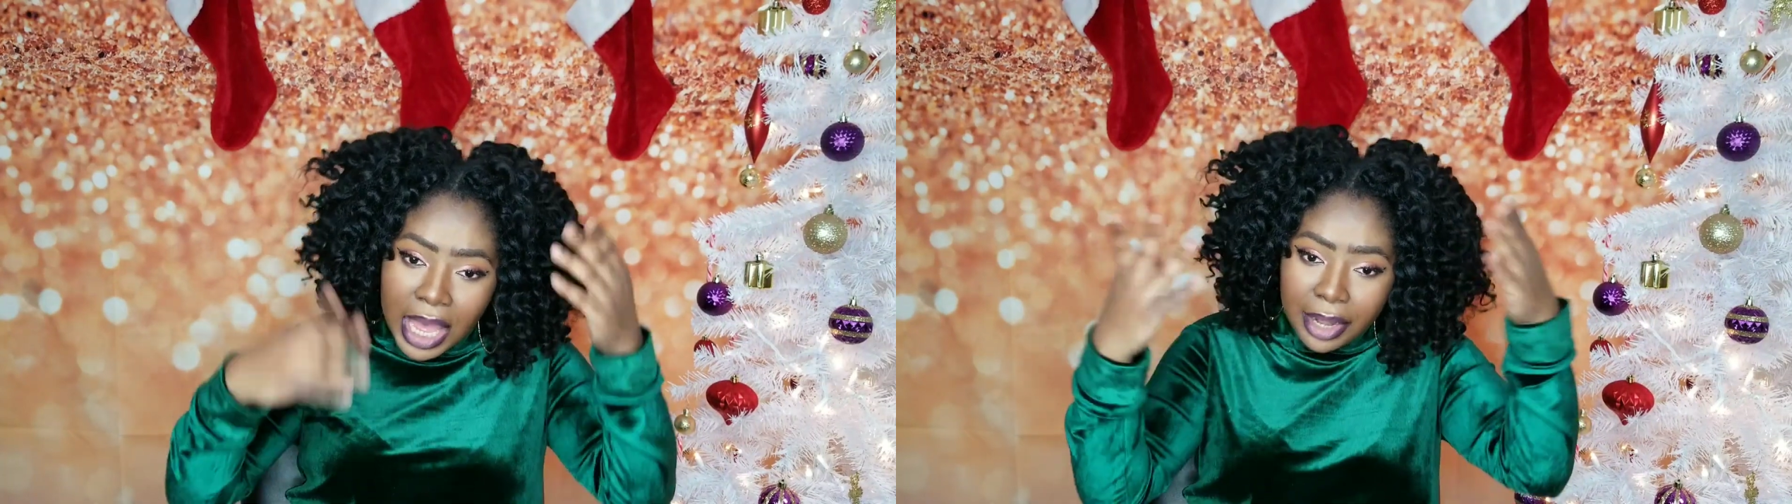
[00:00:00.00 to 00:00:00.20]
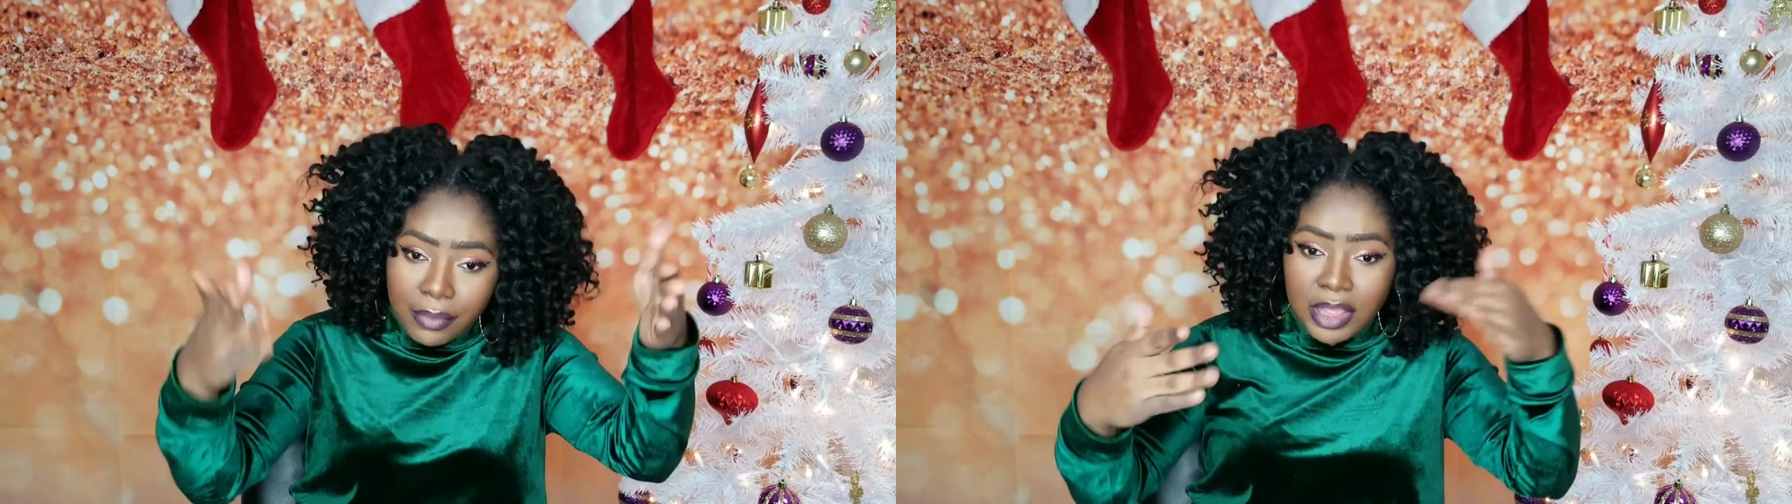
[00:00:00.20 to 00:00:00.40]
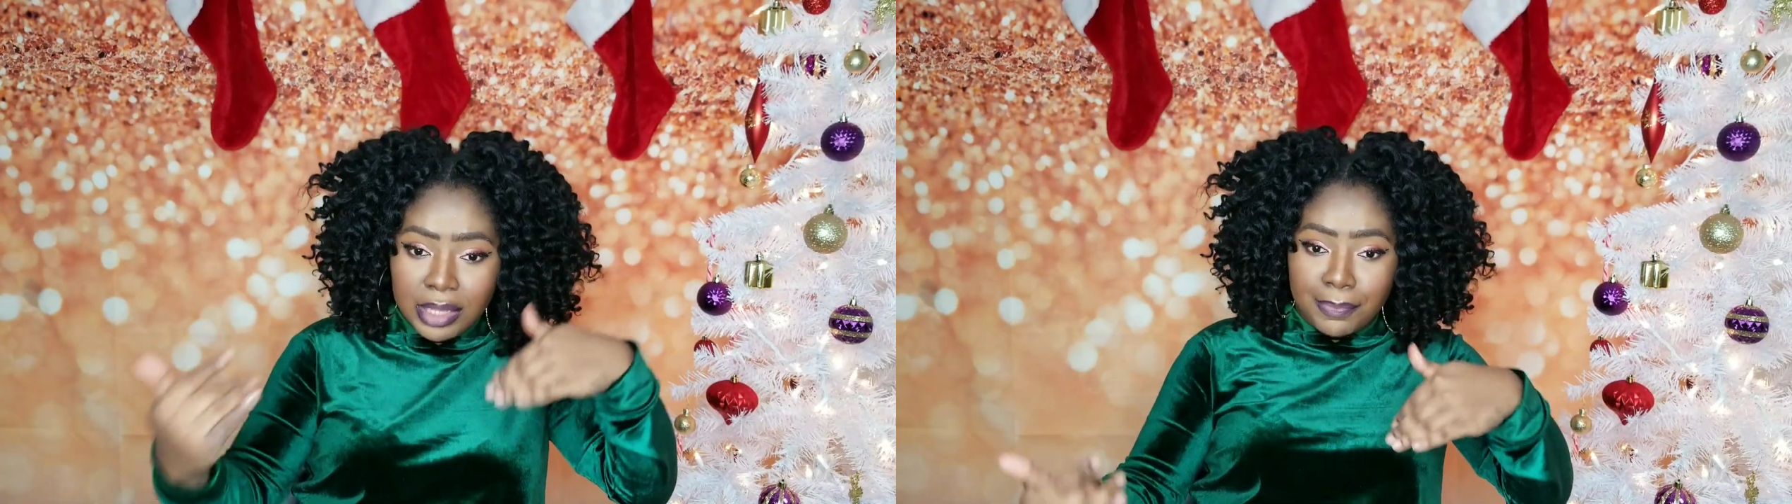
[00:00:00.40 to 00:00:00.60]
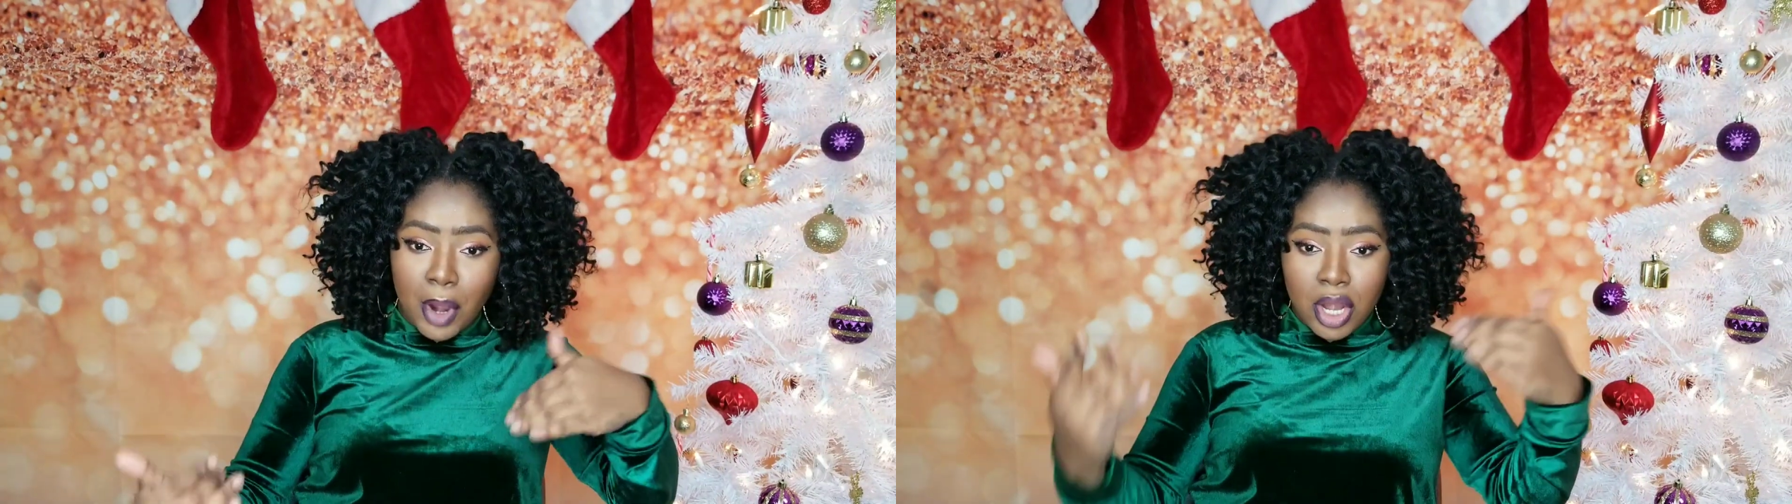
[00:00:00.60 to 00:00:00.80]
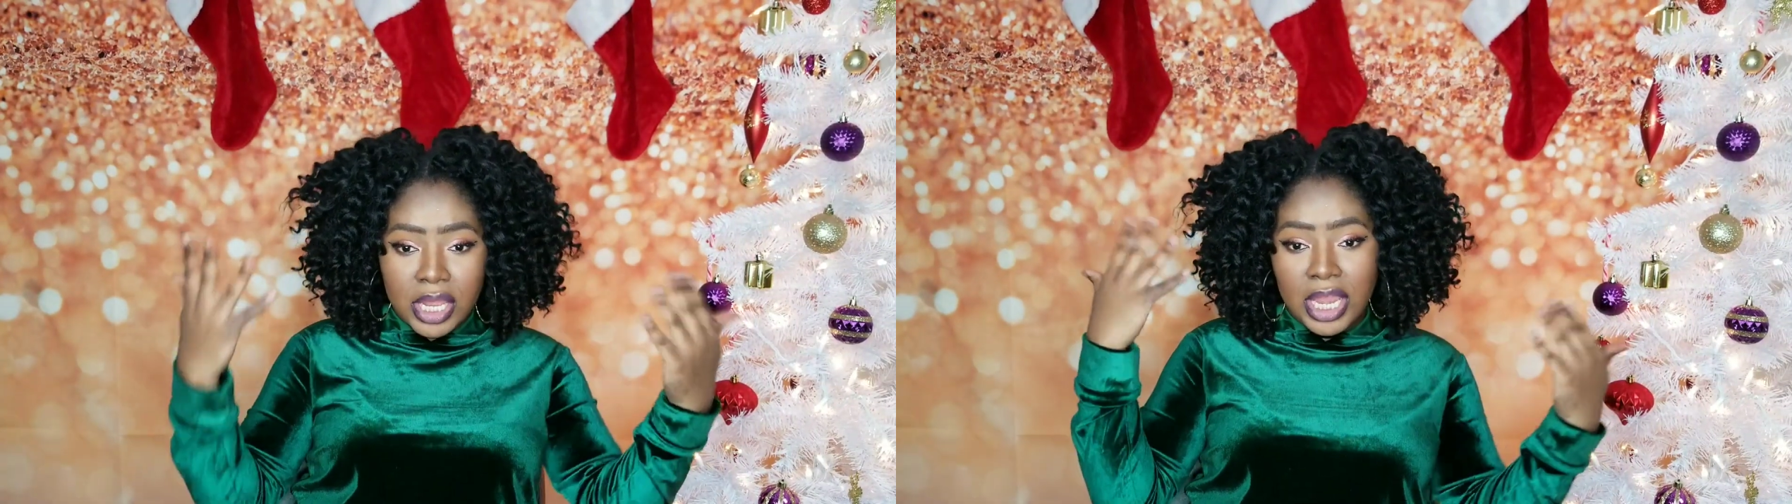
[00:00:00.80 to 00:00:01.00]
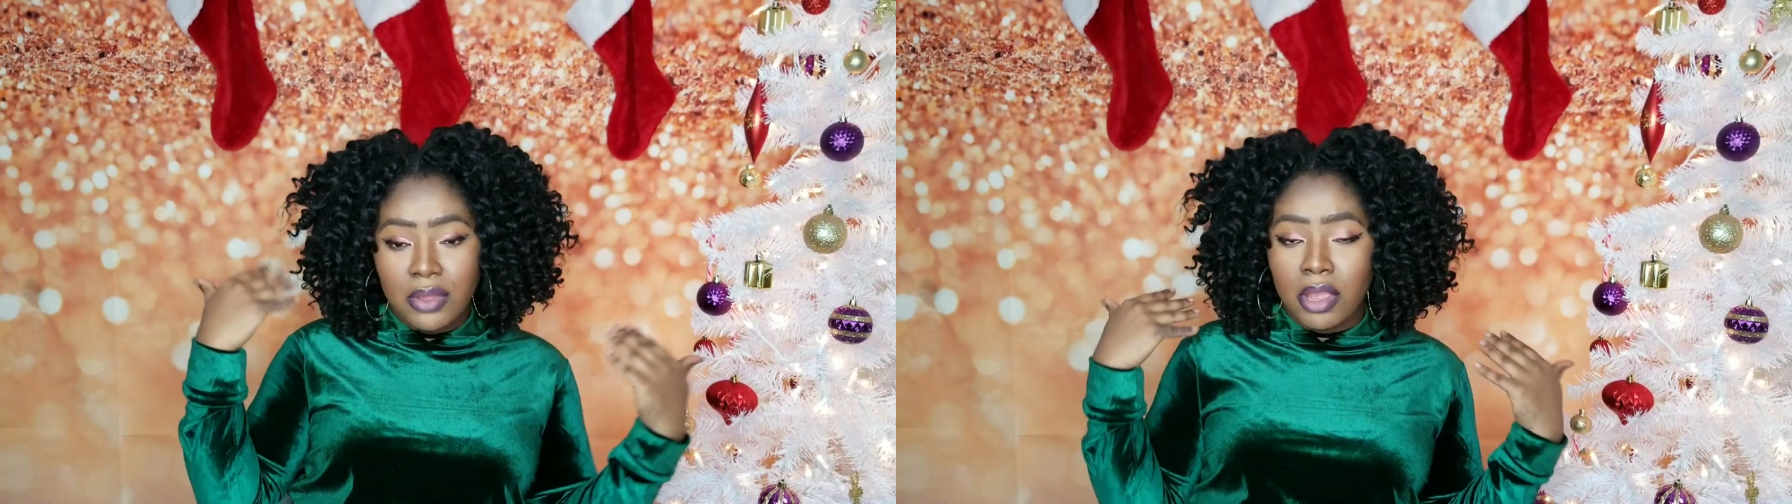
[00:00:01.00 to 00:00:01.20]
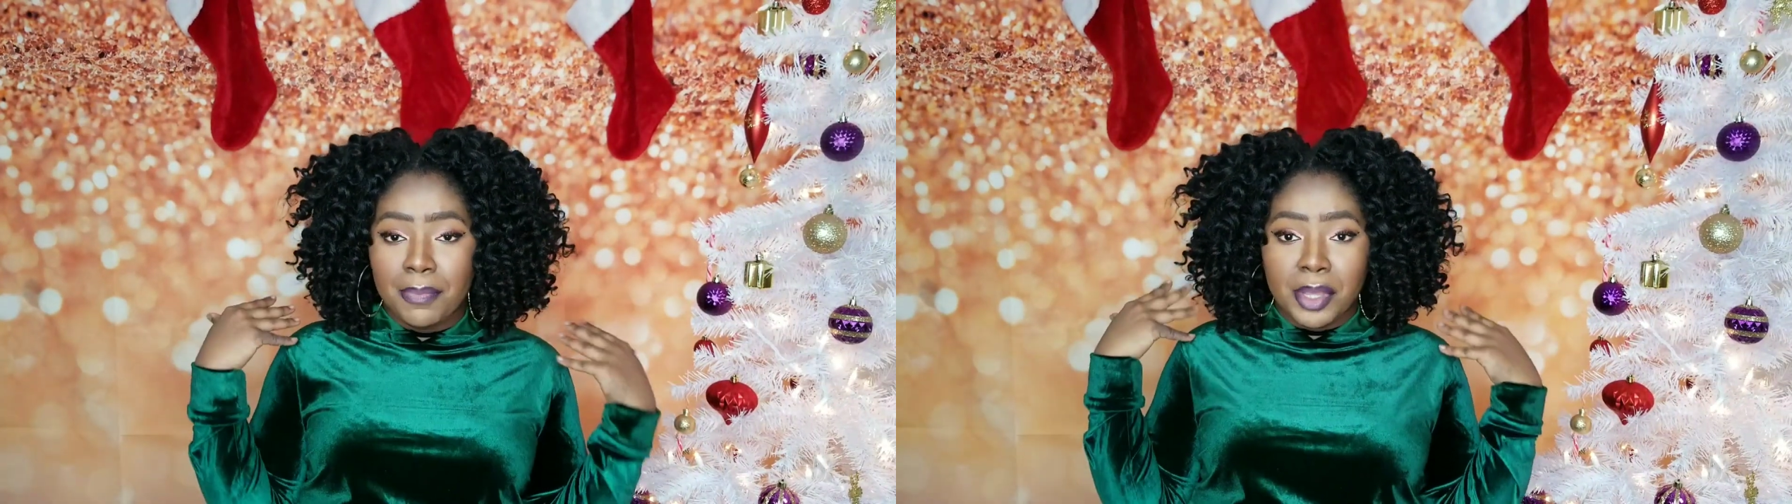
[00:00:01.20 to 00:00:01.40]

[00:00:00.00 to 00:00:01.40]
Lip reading: I don't really part it anywhere,